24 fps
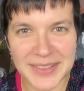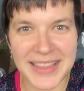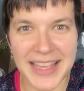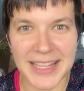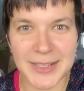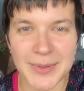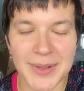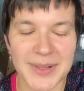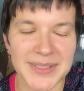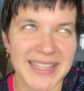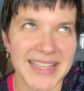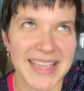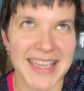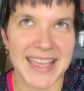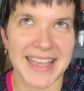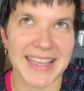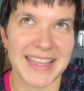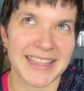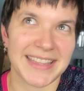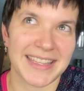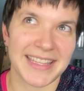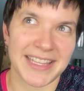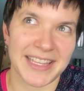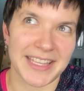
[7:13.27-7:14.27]
That's why I was thinking
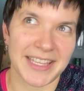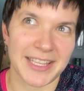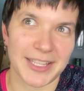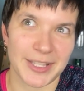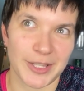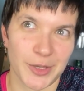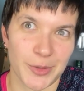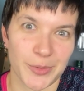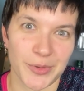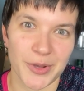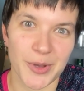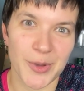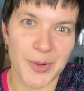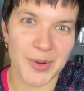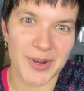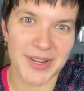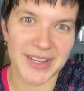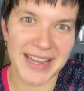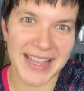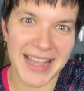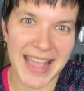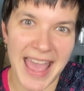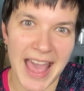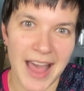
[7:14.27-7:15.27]
the
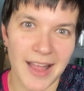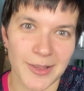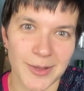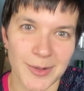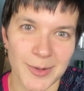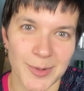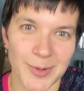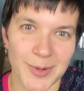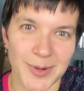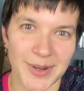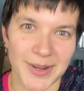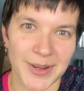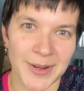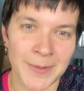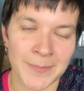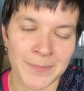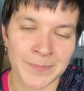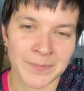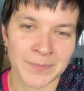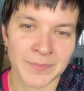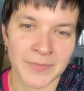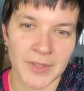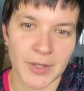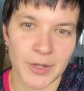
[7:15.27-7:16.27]
unicorn cal or,
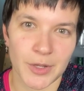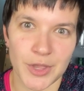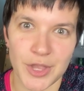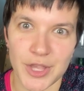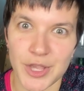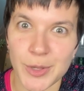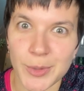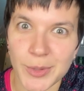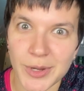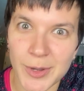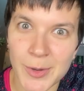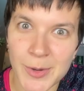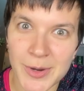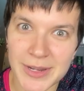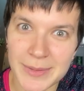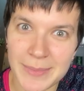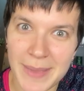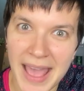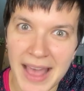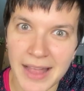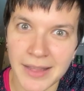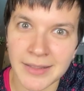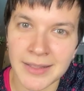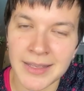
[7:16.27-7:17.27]
or the unicorn
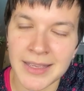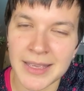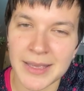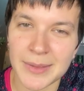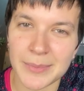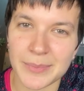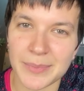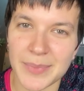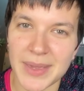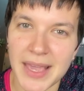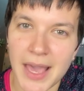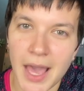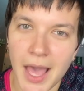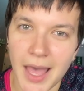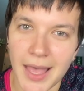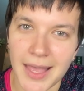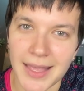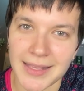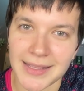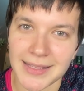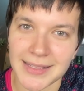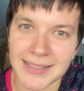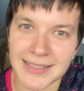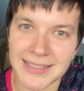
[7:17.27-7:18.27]
mal
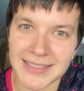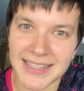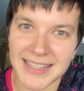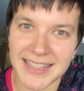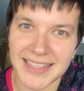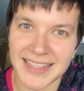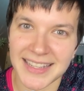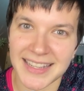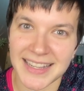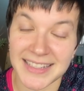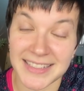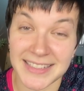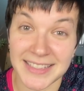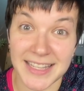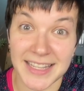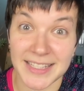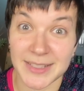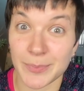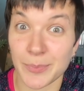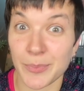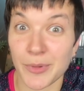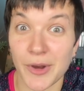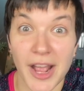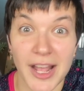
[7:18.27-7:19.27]
because it's
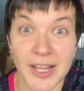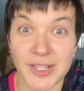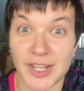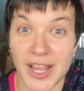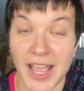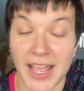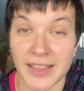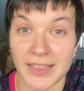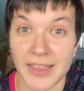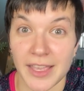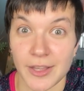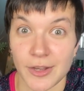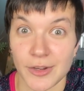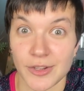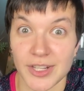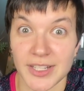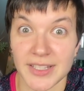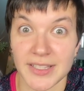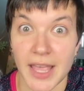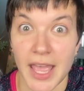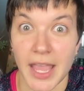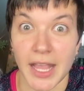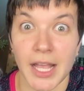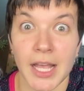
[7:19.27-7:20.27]
this project that you're
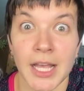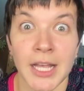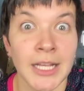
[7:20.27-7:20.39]
just like,